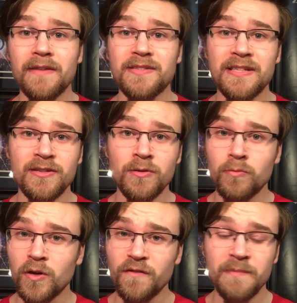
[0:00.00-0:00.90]
I've seen is the
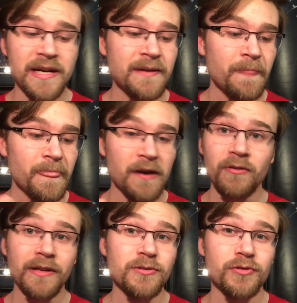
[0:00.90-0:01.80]
Wolfman. I
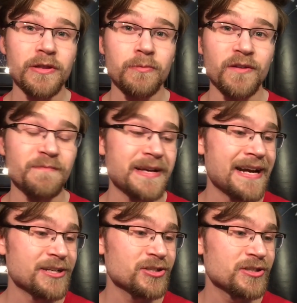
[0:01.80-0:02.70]
really enjoyed the Wolfman,
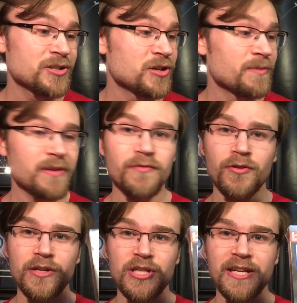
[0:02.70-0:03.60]
actually, so I'm looking
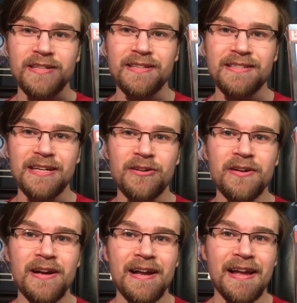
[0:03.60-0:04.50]
forward to checking these
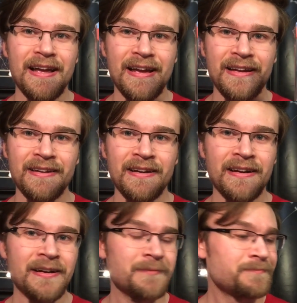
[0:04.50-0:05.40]
out.
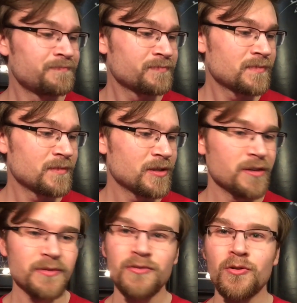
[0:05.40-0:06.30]
And, you
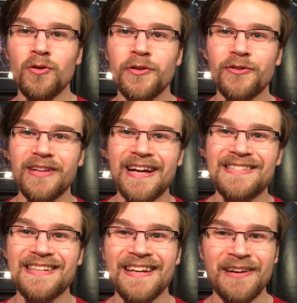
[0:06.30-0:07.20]
know, they're old, they're
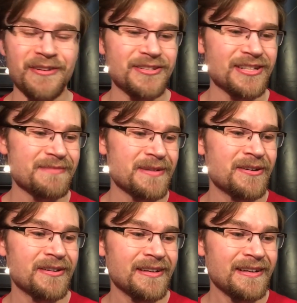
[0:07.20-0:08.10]
classic, and I want to check them
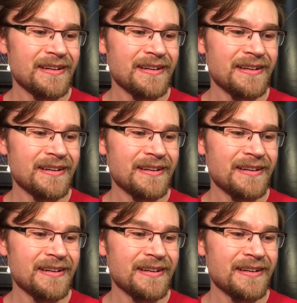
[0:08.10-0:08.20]
out.